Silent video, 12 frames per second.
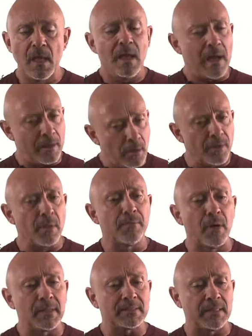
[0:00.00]
I know the
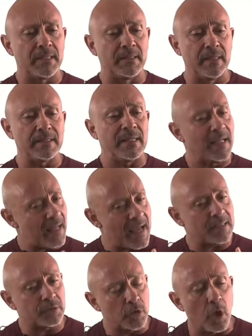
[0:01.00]
book said this, and
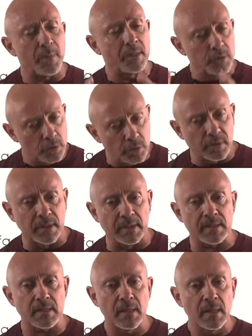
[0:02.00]
Laz told me to do
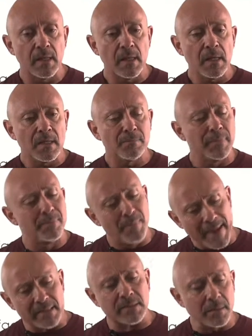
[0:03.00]
this, but
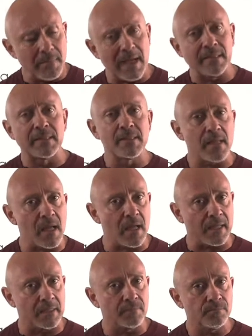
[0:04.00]
based on my
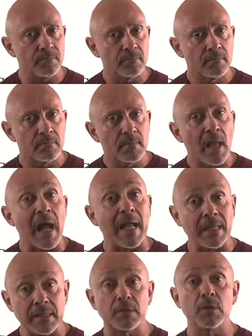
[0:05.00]
design, I
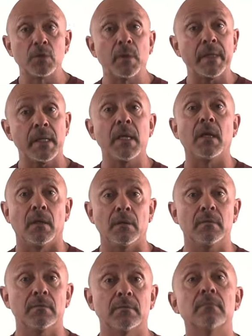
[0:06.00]
need to do it here.
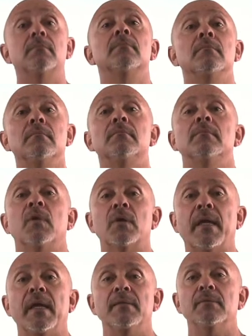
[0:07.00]

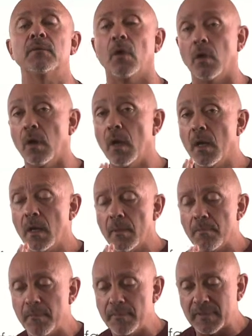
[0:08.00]
Okay, so
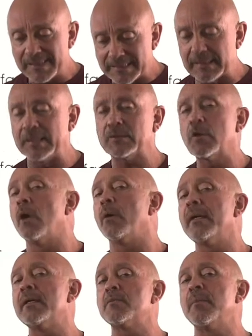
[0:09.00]
Cisco
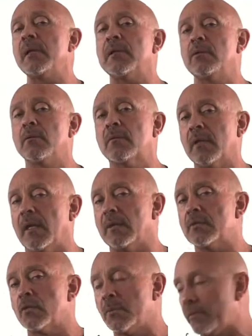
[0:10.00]
is making you think.
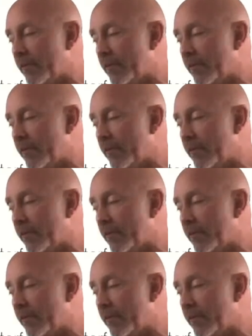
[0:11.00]
So be